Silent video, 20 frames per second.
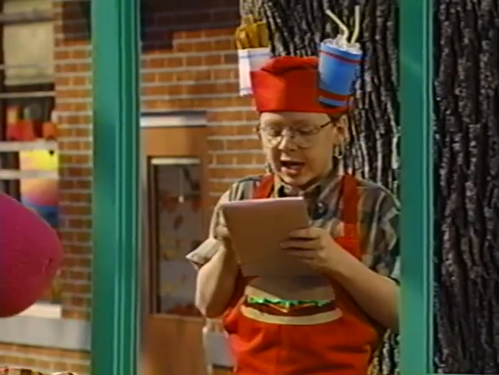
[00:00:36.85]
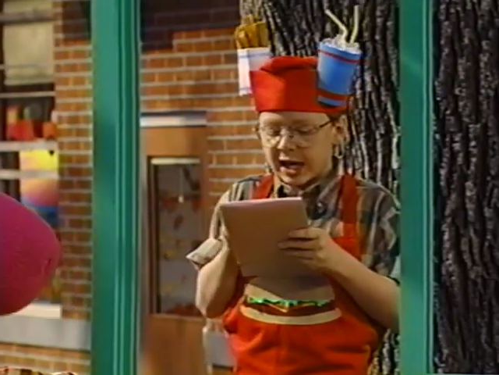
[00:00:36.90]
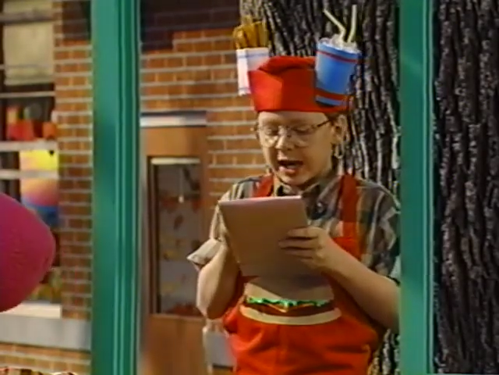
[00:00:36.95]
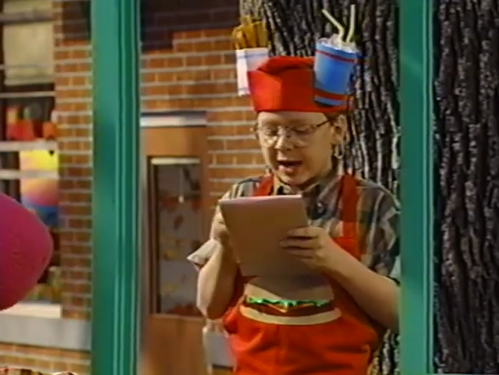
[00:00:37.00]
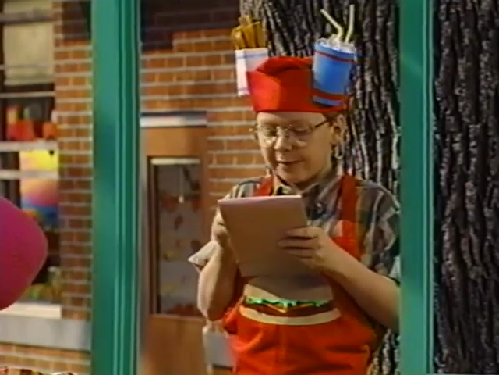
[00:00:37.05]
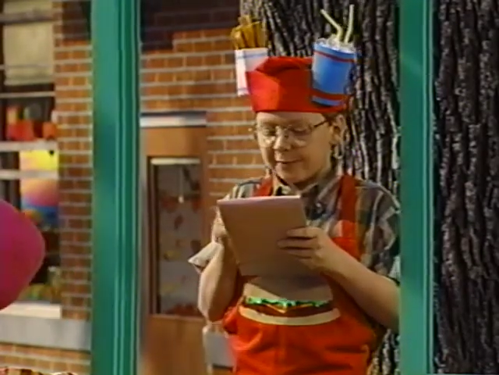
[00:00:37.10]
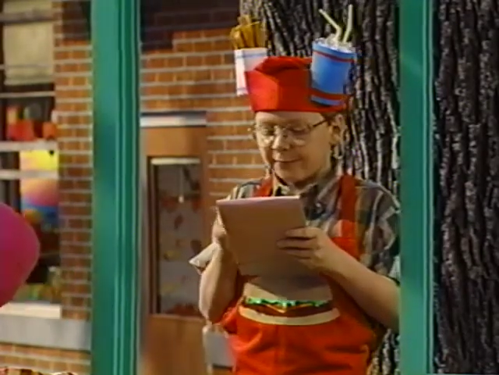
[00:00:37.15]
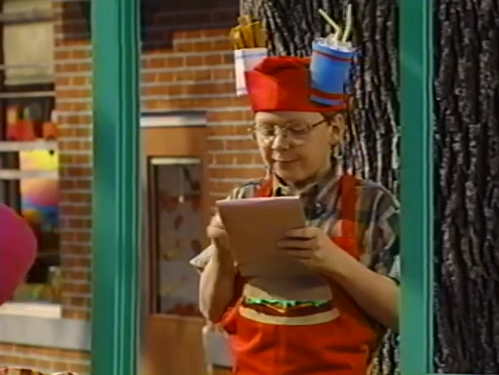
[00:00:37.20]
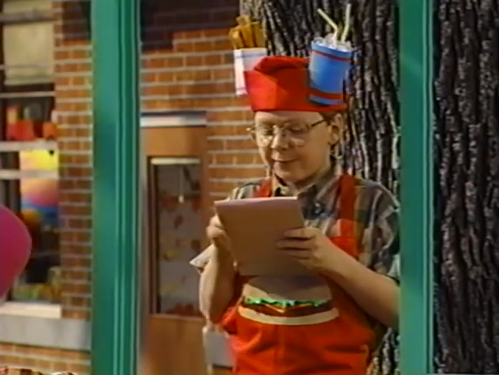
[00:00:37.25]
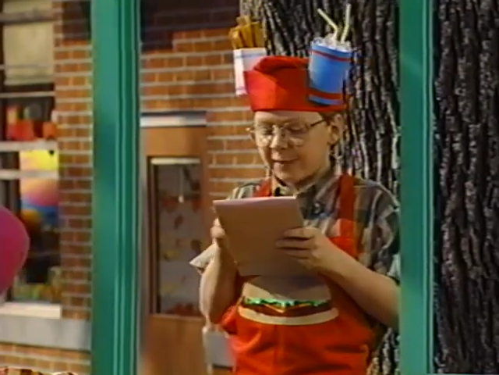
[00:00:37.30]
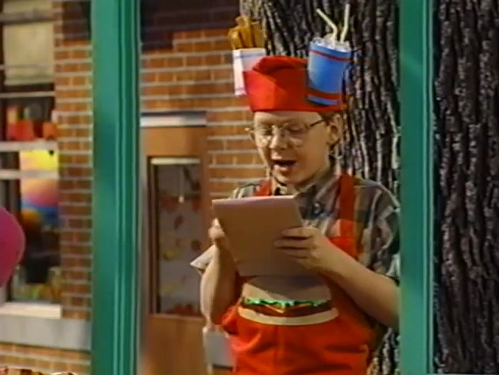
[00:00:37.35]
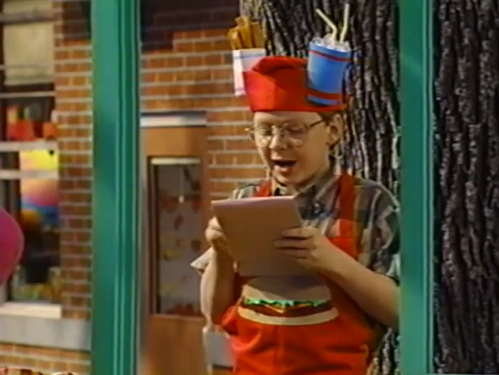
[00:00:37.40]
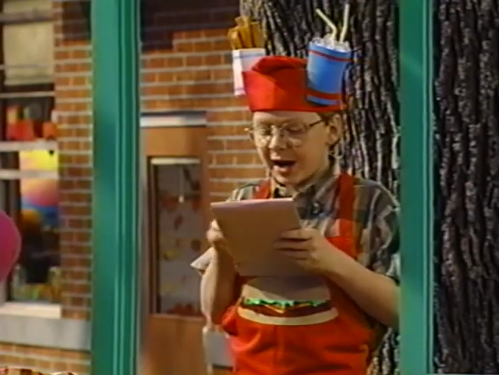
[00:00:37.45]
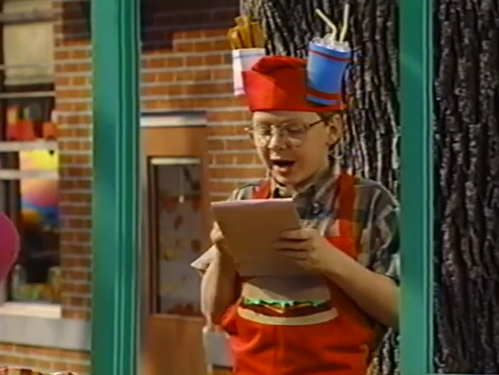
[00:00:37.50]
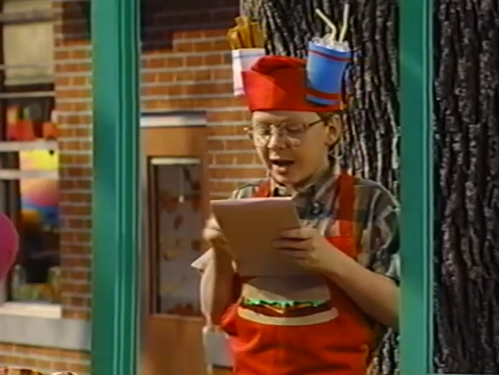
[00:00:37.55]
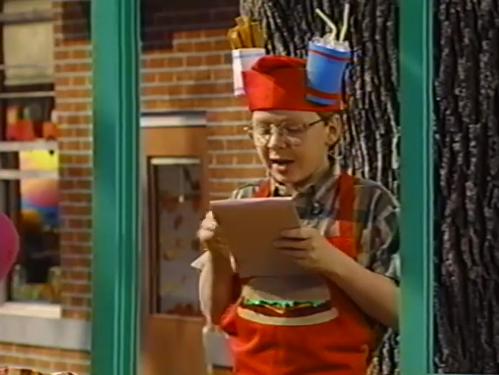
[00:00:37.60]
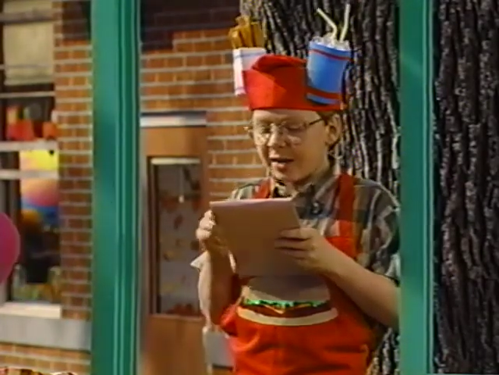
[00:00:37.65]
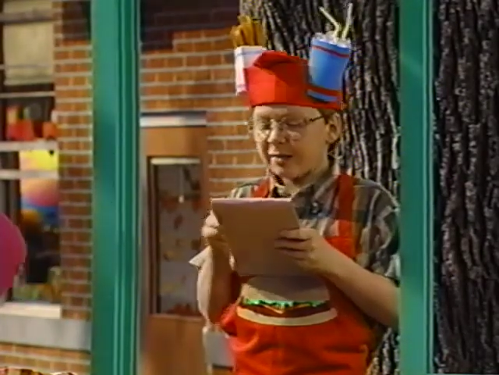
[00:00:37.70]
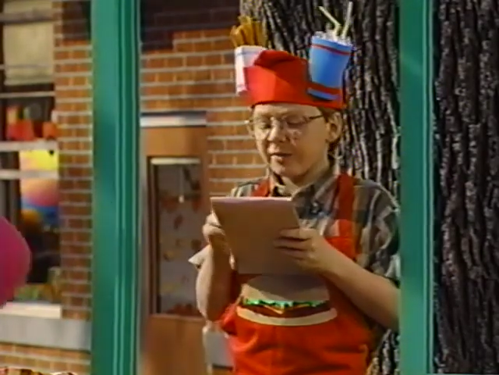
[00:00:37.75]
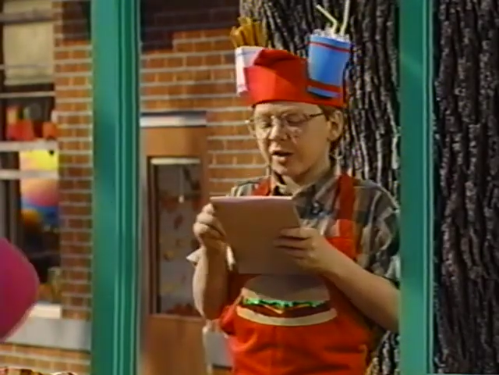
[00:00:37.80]
and
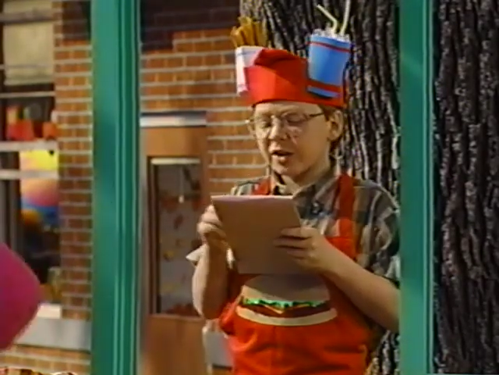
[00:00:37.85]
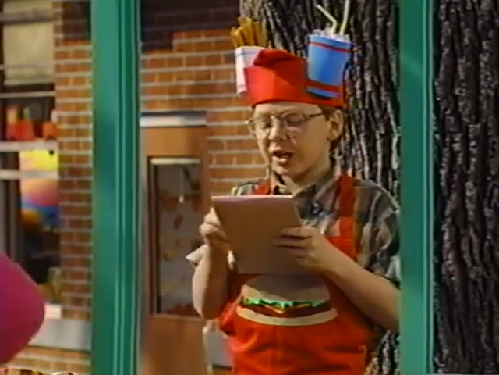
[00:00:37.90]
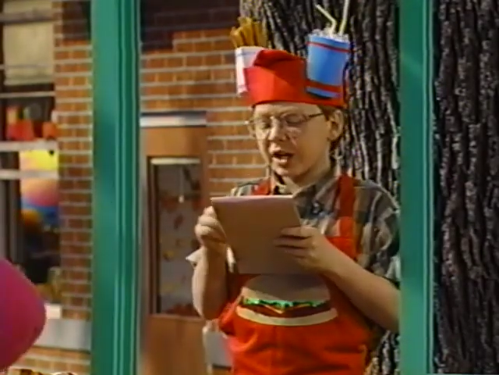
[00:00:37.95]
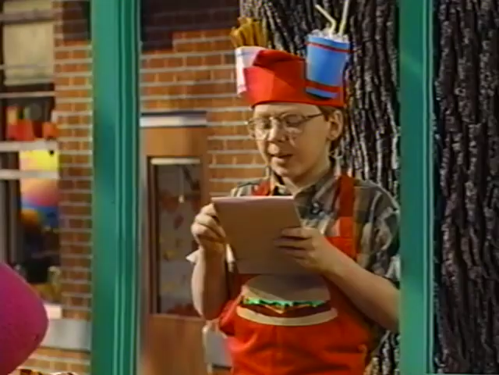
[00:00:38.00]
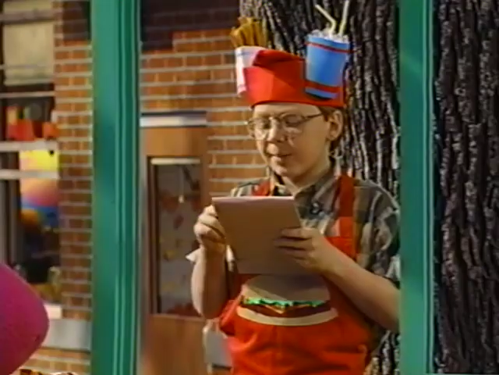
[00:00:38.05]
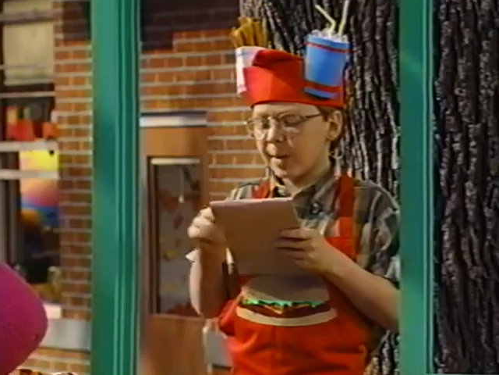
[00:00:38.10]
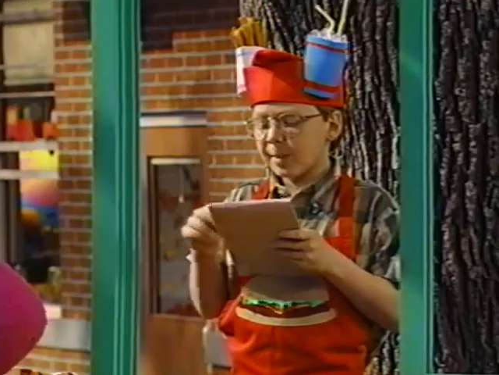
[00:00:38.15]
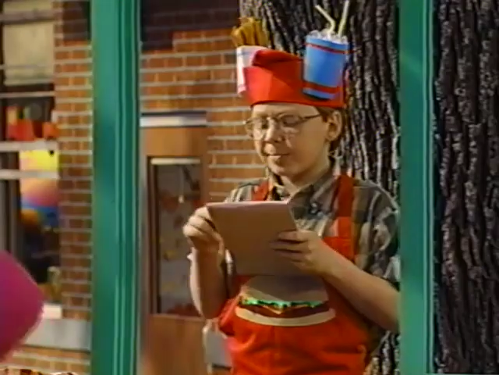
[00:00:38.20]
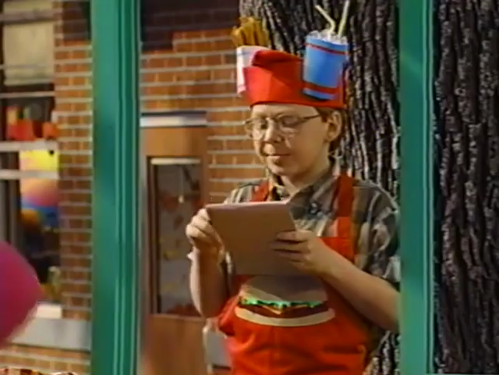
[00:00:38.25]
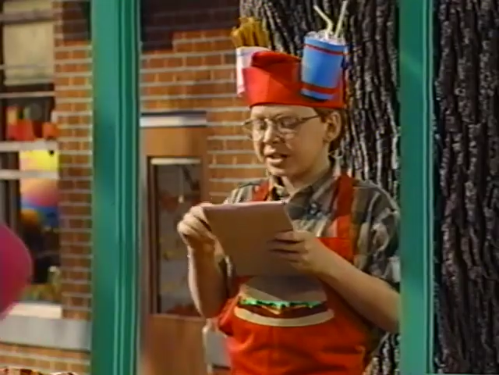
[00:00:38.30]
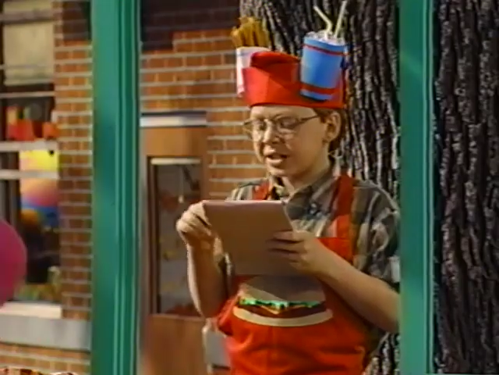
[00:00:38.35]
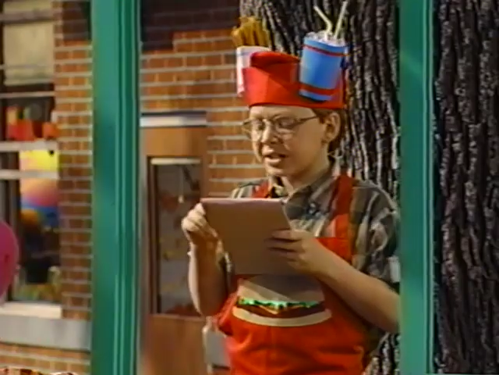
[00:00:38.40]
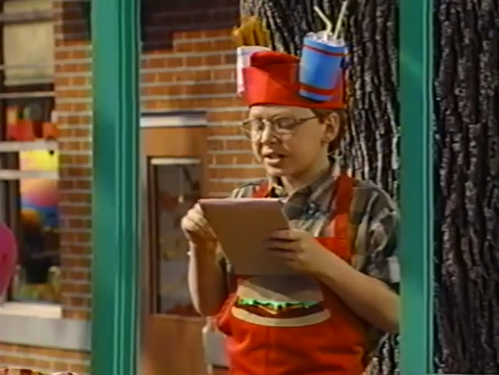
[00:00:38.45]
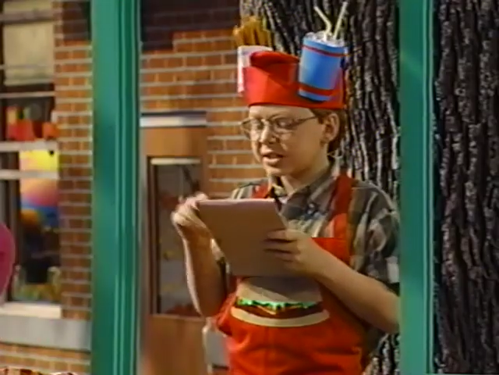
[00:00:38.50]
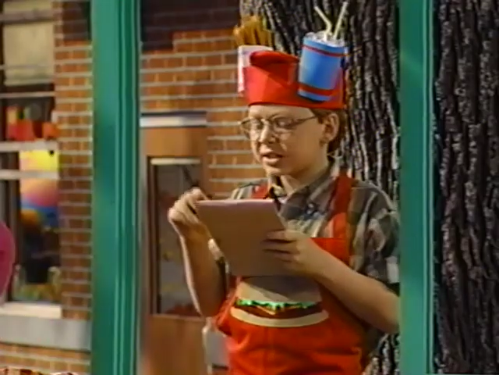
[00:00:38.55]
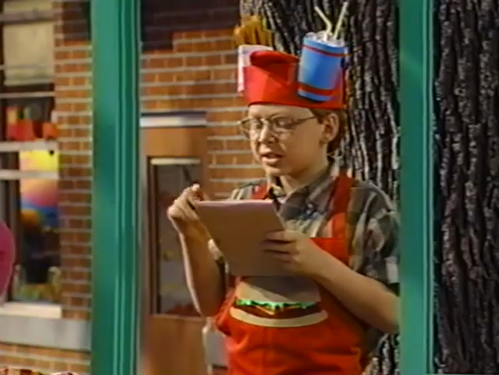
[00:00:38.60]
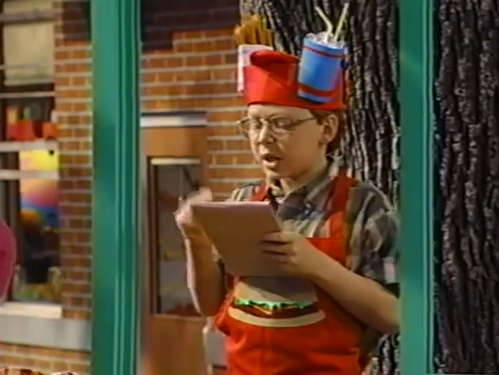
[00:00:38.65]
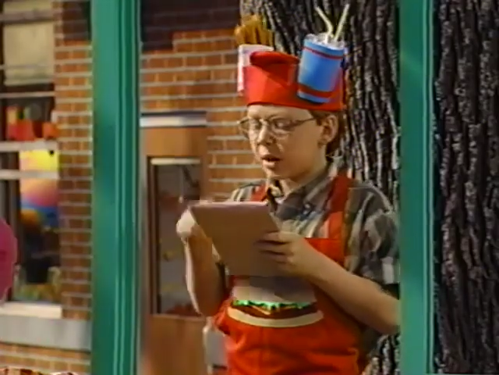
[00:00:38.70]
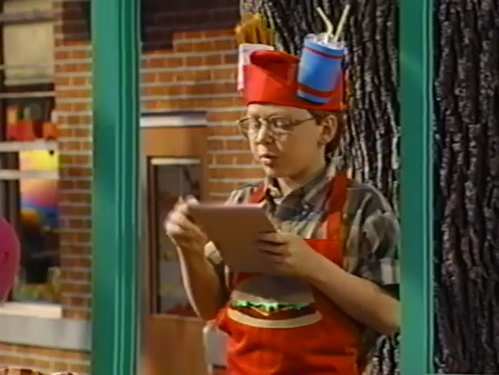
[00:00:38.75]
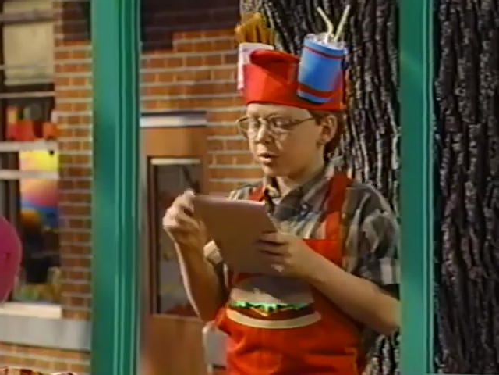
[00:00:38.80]
five clam and peas
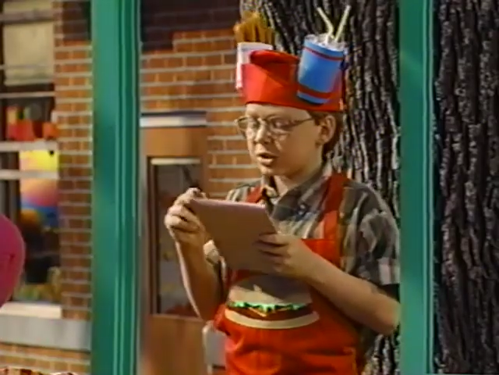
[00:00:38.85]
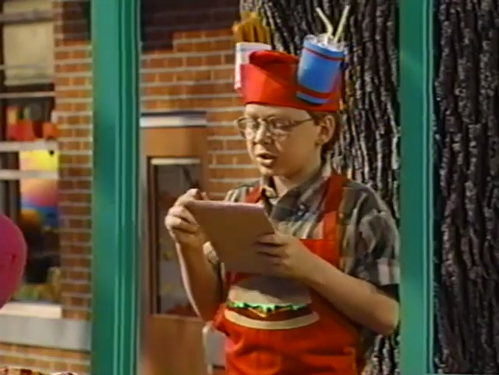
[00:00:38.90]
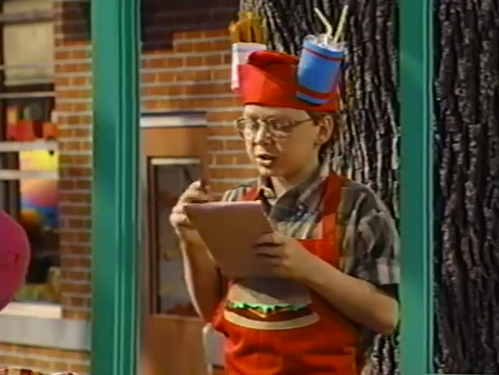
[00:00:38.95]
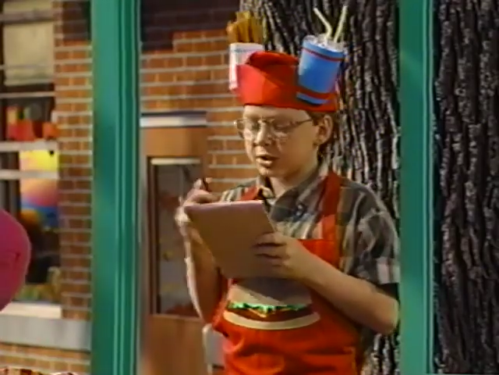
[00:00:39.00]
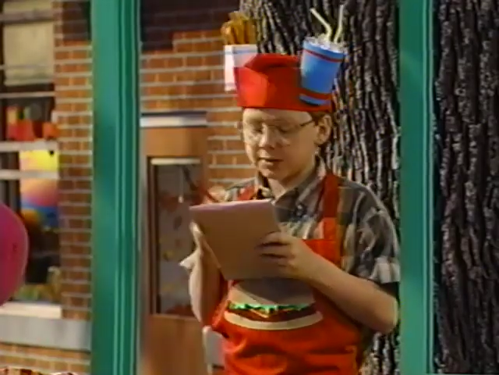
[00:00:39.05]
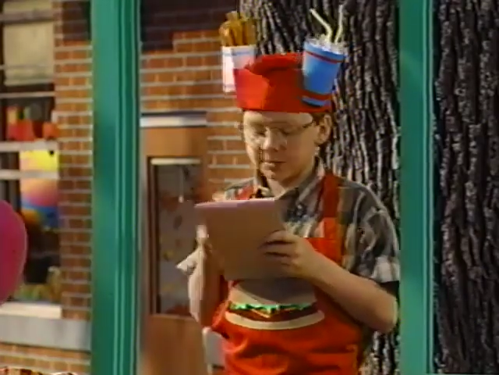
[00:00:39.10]
sandwiches.